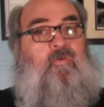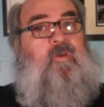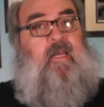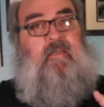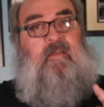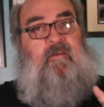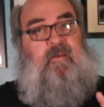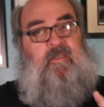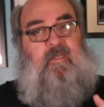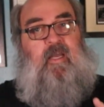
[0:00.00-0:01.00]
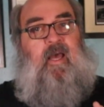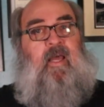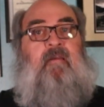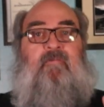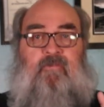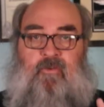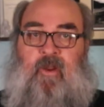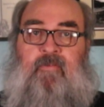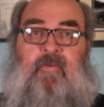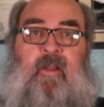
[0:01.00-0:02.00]
1969,
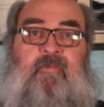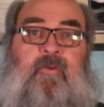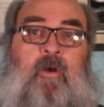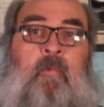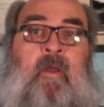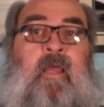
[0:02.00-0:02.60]
very funny film,